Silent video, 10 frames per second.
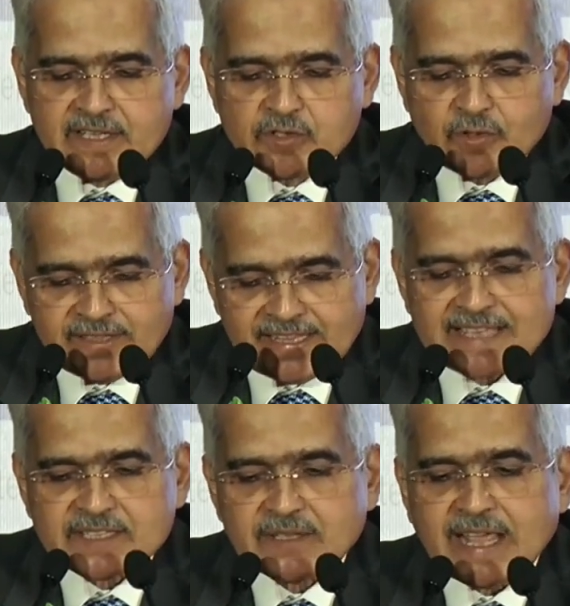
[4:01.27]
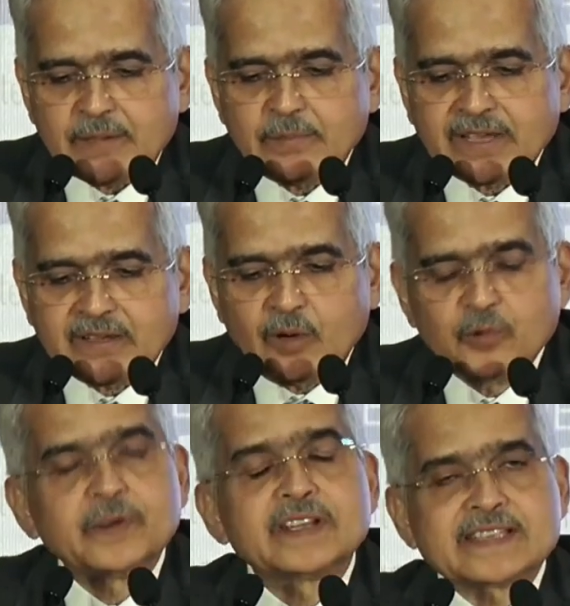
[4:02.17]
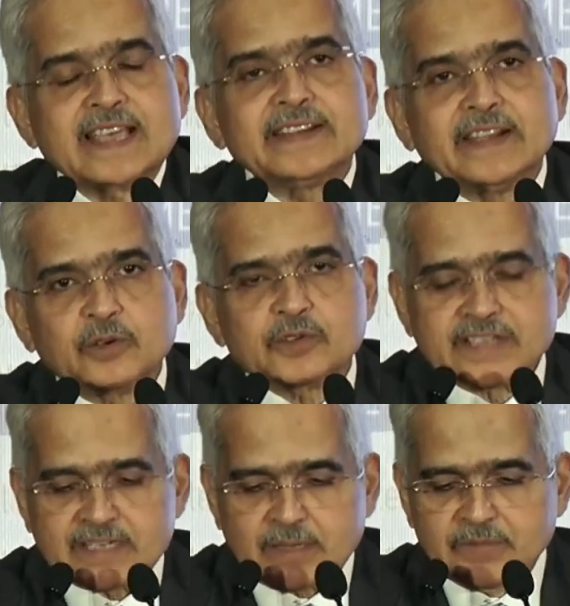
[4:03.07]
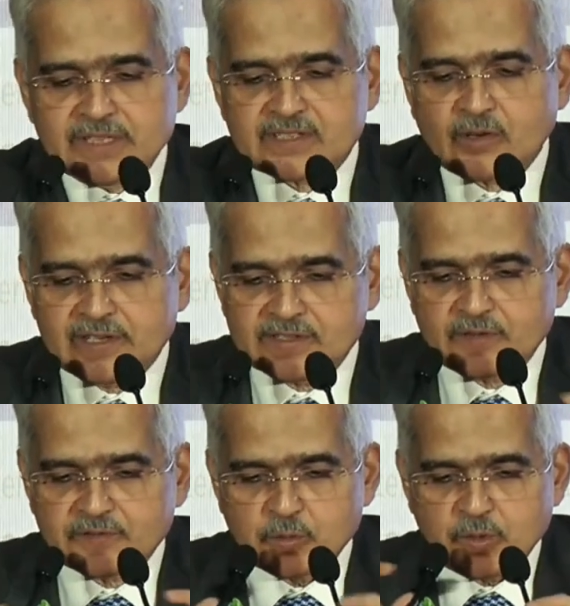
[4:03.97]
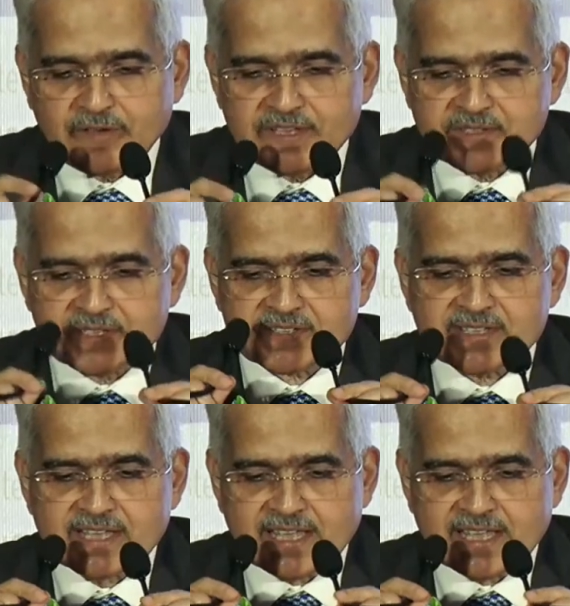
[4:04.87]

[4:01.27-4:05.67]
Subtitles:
So in that background, we decided to set up this College of Supervisors,